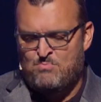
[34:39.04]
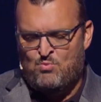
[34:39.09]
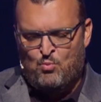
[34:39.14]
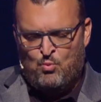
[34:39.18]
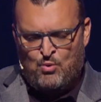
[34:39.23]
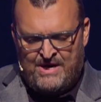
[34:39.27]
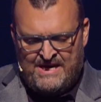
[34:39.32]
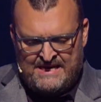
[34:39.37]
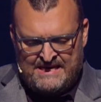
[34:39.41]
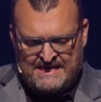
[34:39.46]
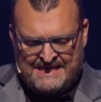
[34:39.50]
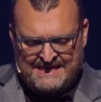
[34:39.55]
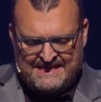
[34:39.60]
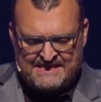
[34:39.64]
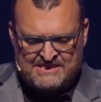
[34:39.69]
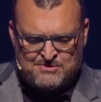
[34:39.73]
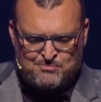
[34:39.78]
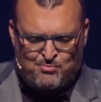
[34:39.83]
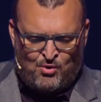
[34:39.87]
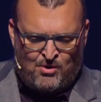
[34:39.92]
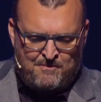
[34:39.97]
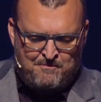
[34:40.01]
We
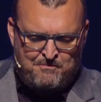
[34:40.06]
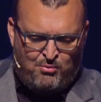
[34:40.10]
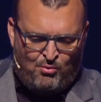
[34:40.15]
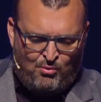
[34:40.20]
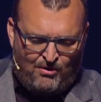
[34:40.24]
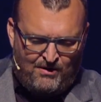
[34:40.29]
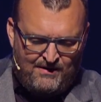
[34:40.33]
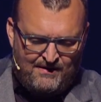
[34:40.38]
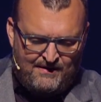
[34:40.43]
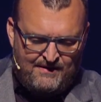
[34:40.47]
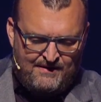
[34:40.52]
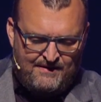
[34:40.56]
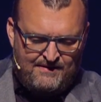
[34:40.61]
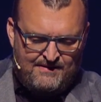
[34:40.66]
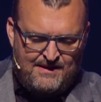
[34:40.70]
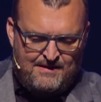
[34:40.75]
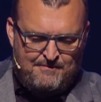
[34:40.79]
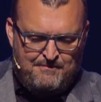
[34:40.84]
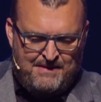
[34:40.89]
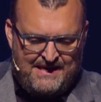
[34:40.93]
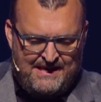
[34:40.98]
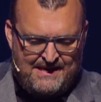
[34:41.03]
is more important
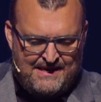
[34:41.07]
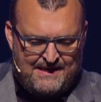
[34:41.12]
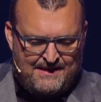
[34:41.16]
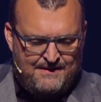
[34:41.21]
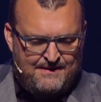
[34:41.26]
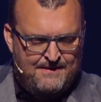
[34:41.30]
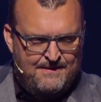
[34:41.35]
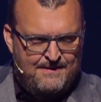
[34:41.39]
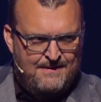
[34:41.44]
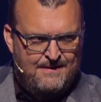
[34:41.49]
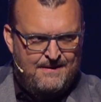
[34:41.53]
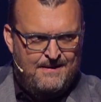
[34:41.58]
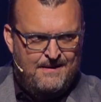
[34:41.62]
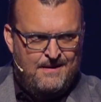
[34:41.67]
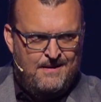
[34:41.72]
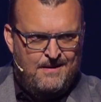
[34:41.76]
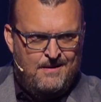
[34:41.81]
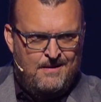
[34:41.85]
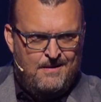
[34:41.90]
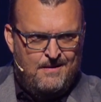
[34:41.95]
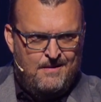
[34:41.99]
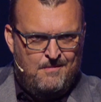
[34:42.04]
than me.
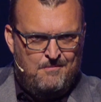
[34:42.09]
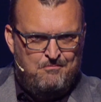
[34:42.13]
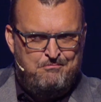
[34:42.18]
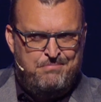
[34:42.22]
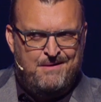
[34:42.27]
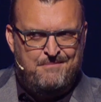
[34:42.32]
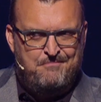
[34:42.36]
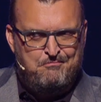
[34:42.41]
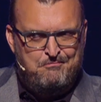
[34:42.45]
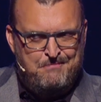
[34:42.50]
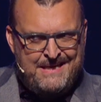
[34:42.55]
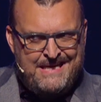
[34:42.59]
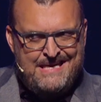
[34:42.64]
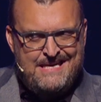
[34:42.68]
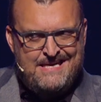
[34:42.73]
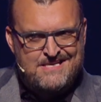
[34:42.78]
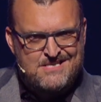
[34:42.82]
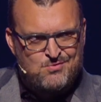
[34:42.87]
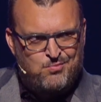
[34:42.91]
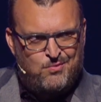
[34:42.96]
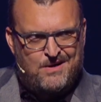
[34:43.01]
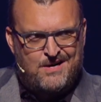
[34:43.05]
But me
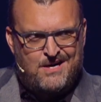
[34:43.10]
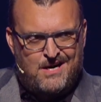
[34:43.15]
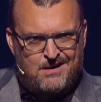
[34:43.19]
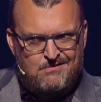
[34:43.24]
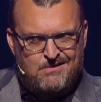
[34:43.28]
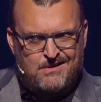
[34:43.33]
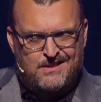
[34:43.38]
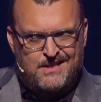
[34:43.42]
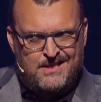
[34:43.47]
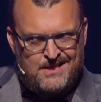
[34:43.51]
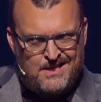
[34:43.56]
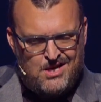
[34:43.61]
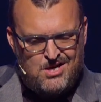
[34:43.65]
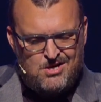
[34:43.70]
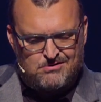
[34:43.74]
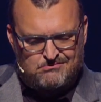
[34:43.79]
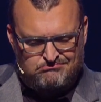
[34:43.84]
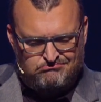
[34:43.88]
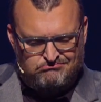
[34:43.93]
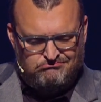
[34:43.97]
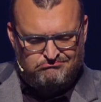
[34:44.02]
is what I really know.